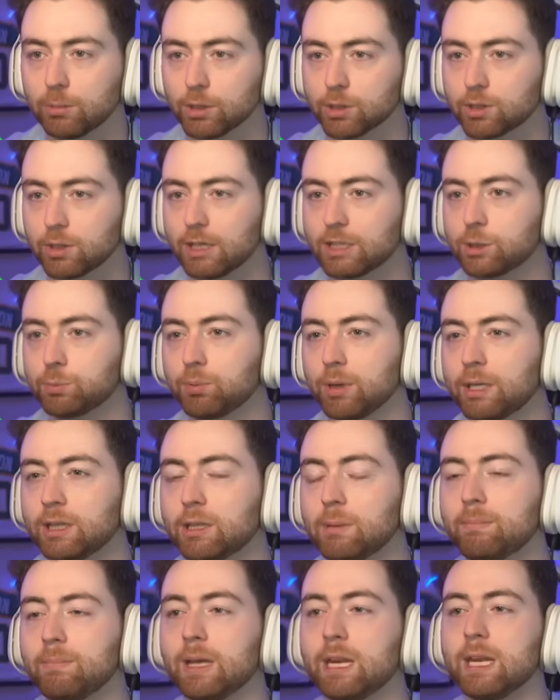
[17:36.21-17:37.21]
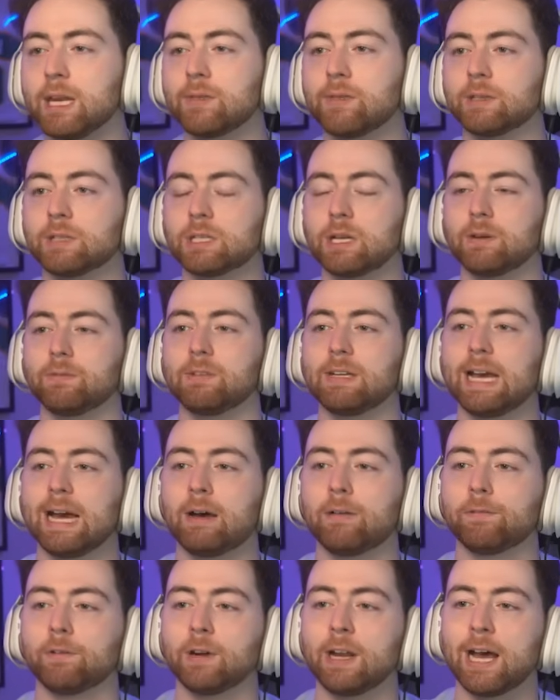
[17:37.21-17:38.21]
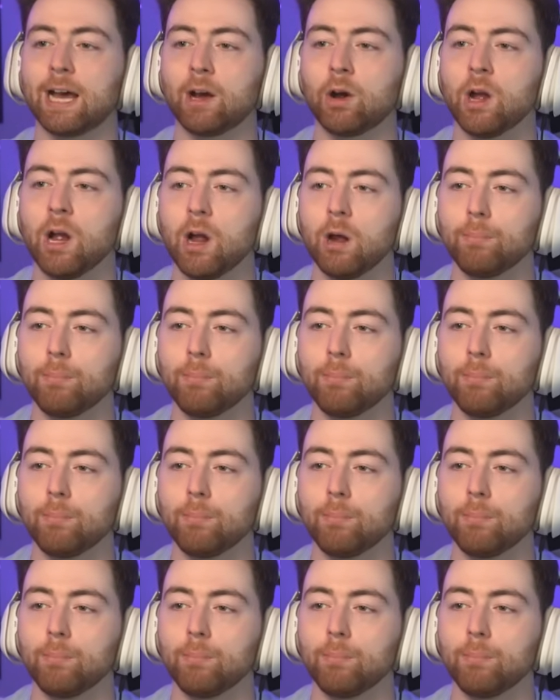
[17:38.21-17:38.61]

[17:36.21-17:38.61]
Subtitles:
So let's bring the midi stuff down for now.